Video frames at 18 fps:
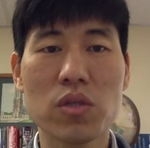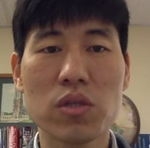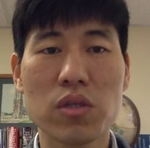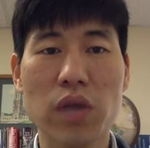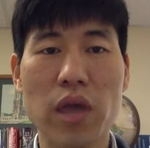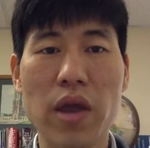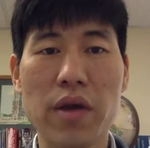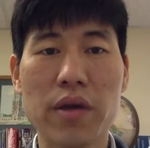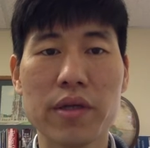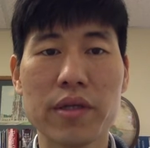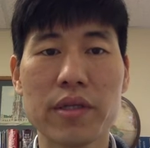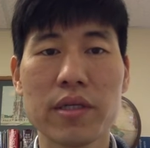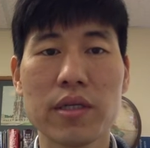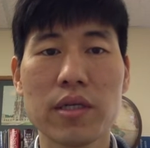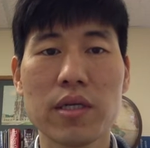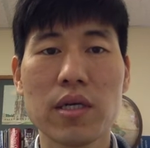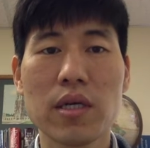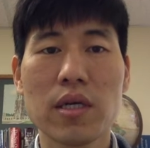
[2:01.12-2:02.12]
scared
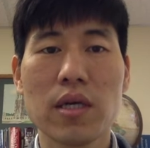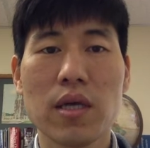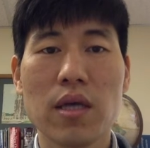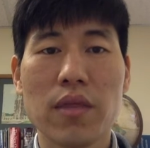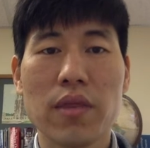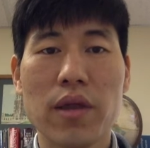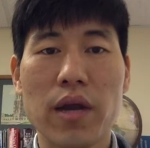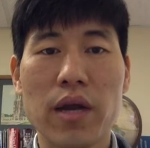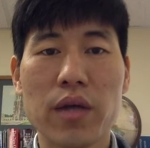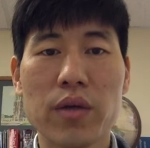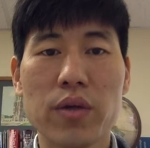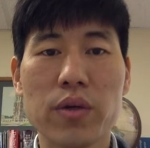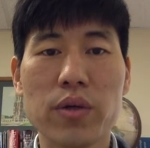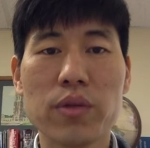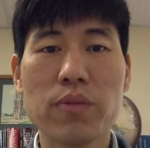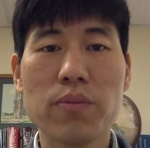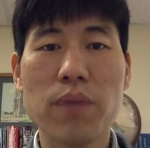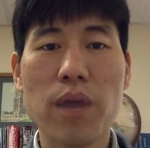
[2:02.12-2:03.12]
that I
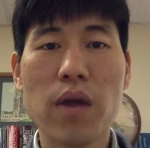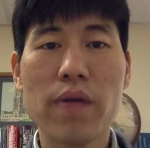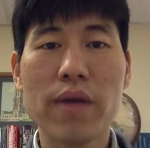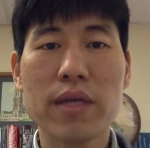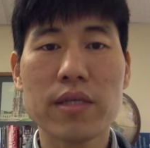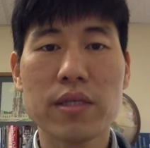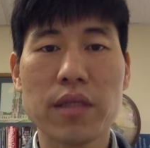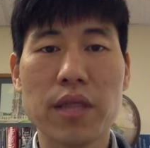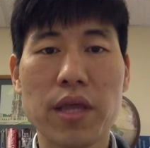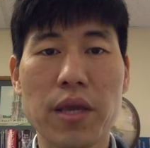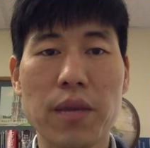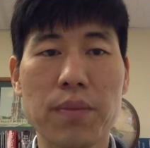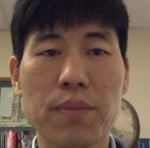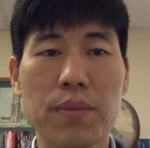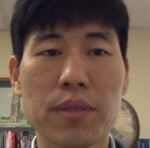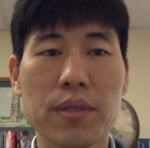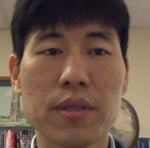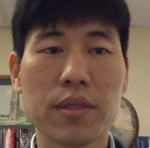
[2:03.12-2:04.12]
could barely sleep.